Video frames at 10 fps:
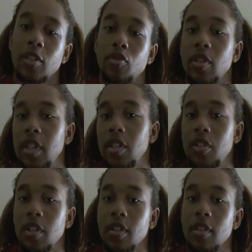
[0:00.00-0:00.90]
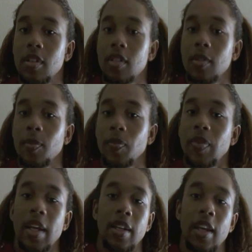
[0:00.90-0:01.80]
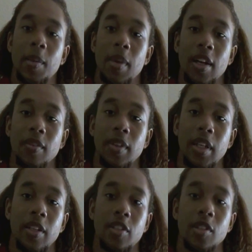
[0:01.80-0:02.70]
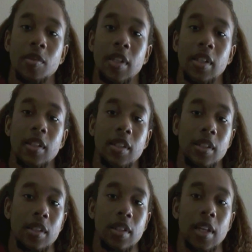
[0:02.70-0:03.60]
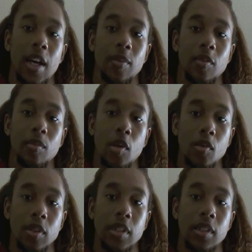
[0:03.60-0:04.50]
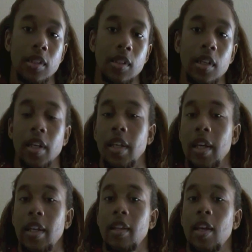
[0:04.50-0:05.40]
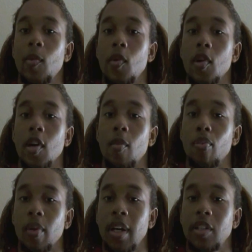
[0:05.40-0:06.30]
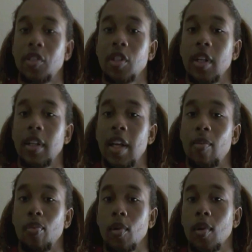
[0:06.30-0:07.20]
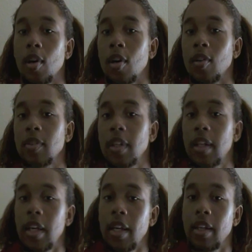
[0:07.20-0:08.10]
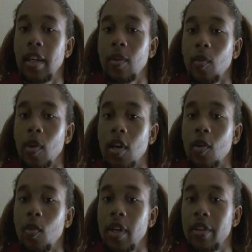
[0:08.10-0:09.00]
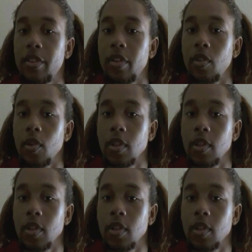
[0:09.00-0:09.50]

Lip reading: traditions that came out of Egypt since the time of Moses. Again, they were a branch that broke off and went into